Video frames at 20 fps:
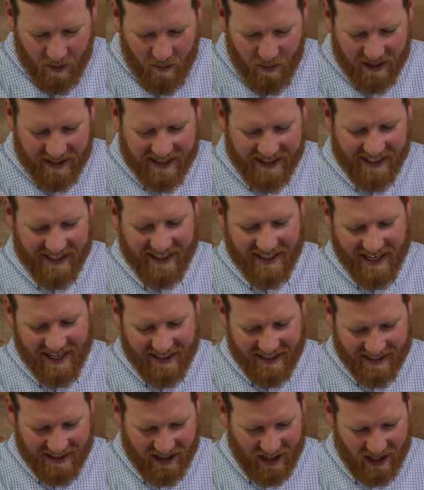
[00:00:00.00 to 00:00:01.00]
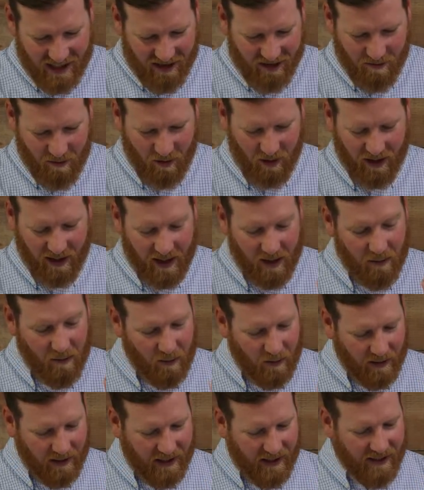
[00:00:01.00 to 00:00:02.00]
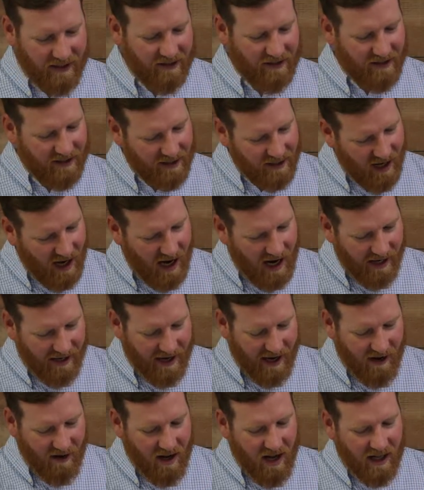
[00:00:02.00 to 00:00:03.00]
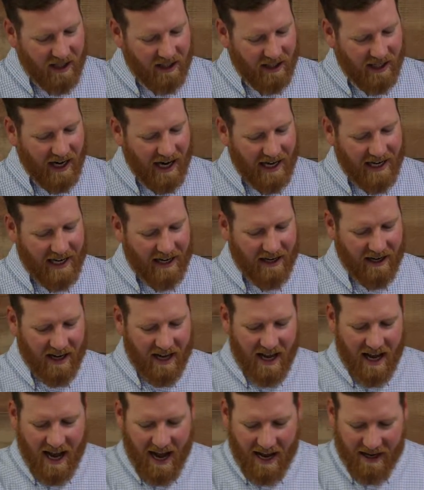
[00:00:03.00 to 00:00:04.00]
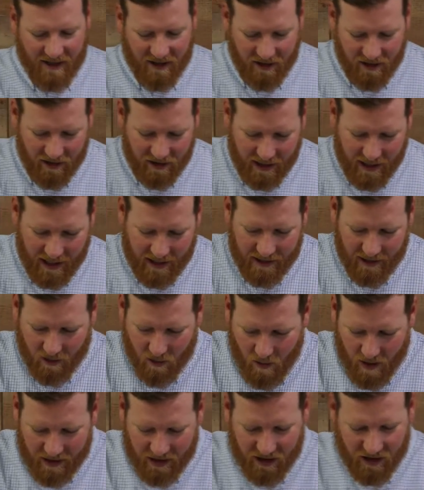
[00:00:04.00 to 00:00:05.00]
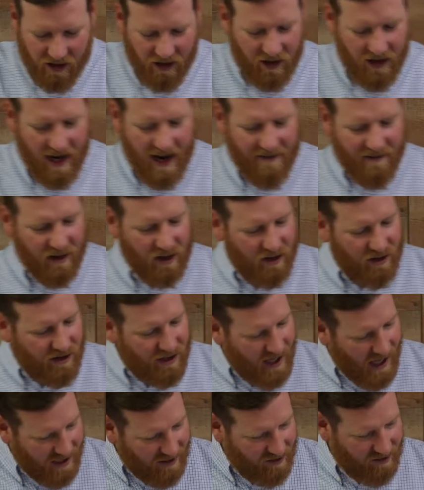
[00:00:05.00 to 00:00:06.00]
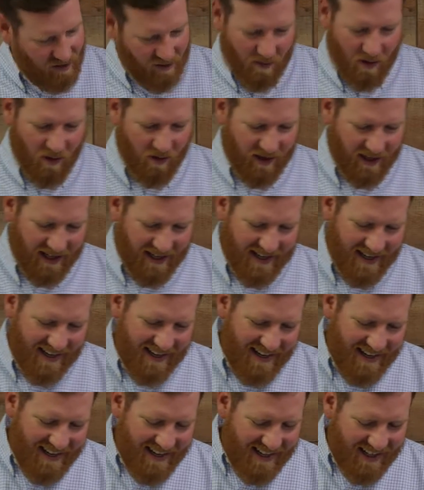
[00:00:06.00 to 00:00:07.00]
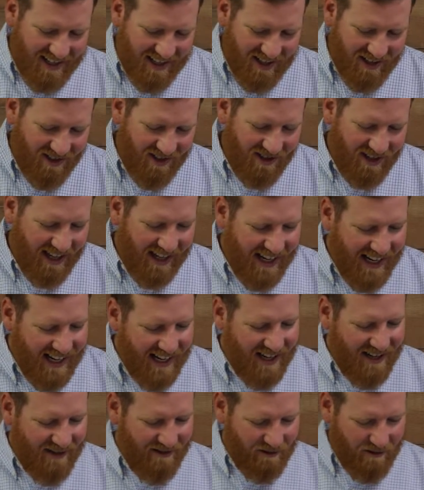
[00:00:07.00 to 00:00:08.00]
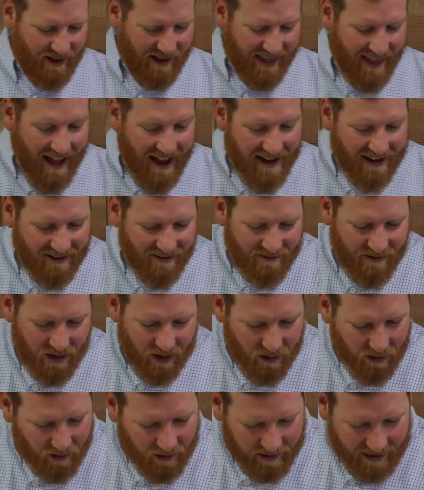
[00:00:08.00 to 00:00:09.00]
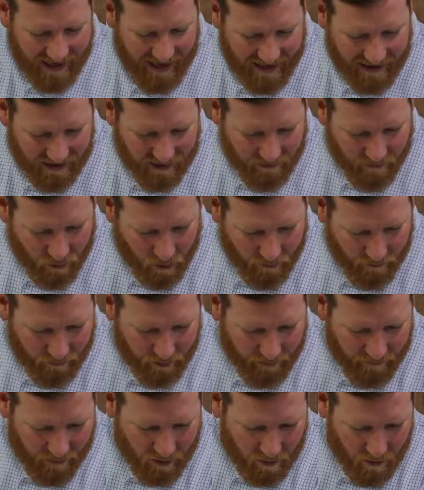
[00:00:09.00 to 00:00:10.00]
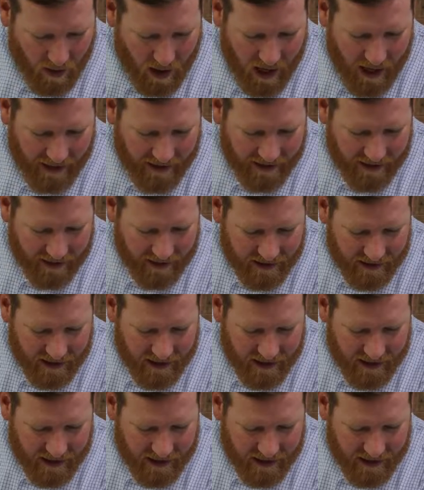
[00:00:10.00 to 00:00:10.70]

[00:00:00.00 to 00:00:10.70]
But it says he had this testimony. He pleased God. Now, tonight I ask you again the question do you have a good testimony? Do you live with that in view and that in the forefront of your mind?